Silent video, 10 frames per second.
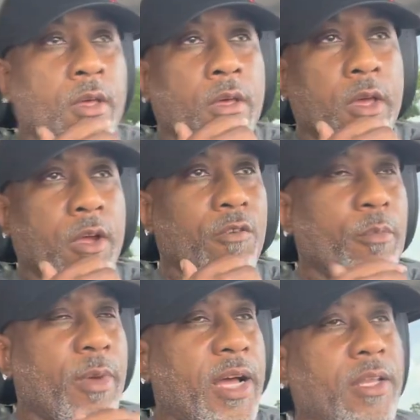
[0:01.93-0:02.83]
Hey
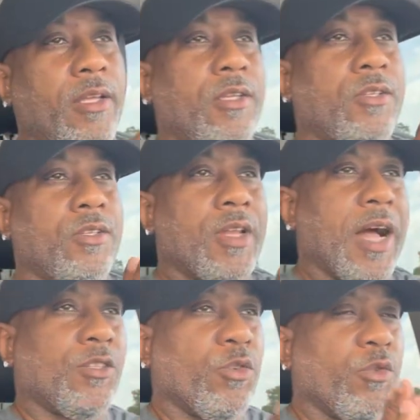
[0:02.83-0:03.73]
everybody, it's
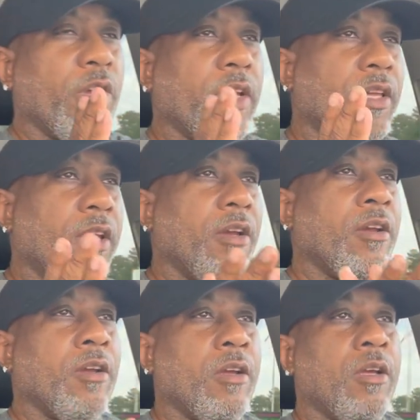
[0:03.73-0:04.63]
Dr. Rick here,